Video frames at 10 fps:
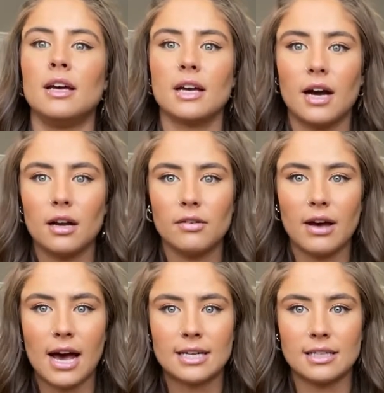kind of
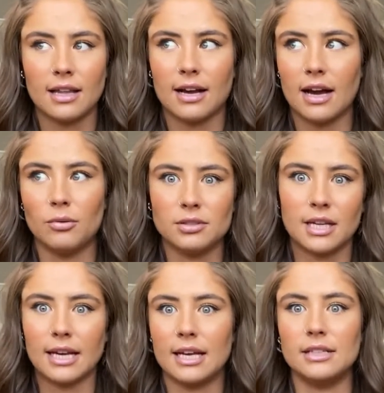acted like I was
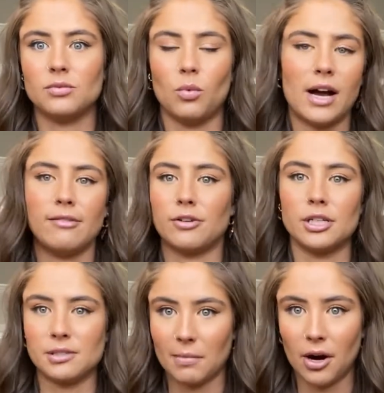like his wife or
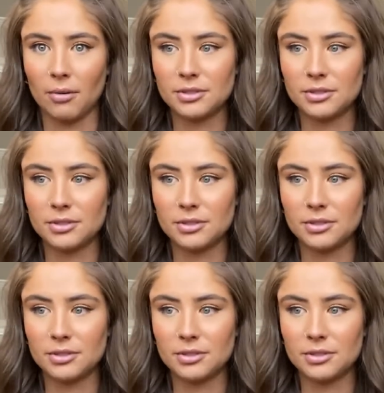his mom.